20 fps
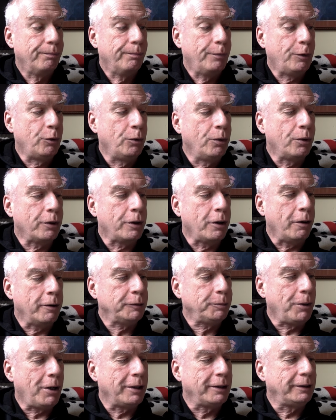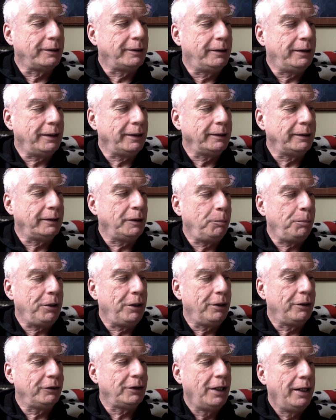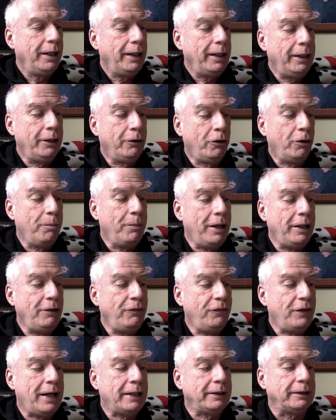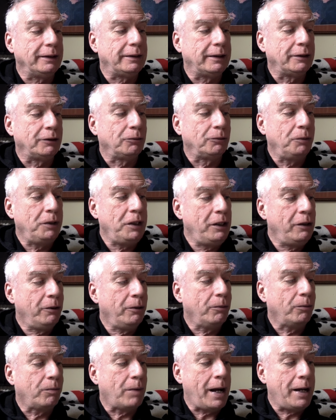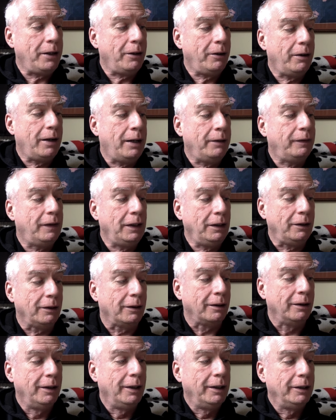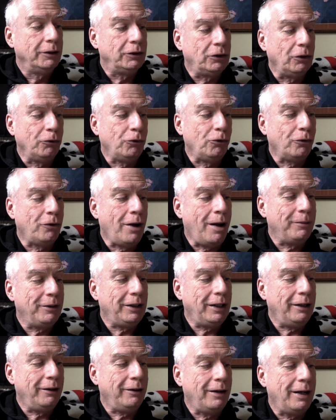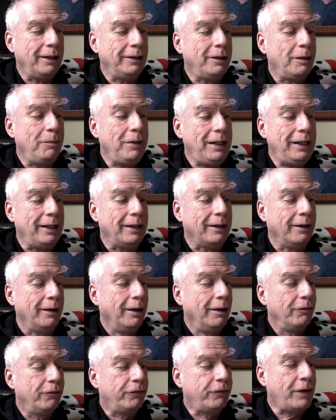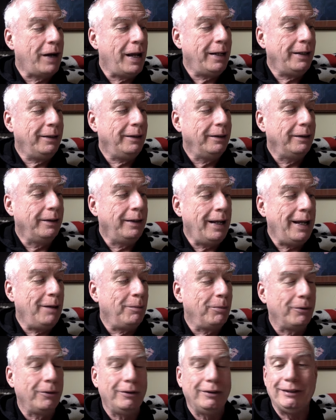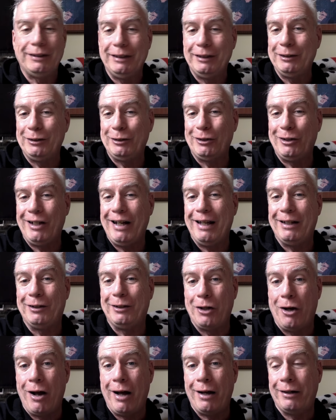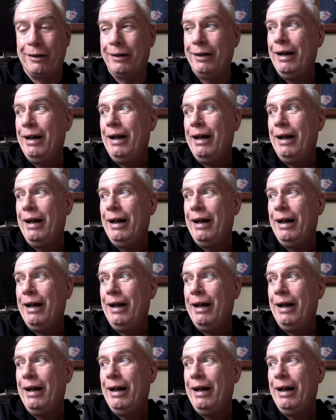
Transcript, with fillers: Through her correspondence, Dickinson appears in her many facets as a reader, writer, and thinker, social commentator, and comedian, friend, neighbor, sister, and daughter.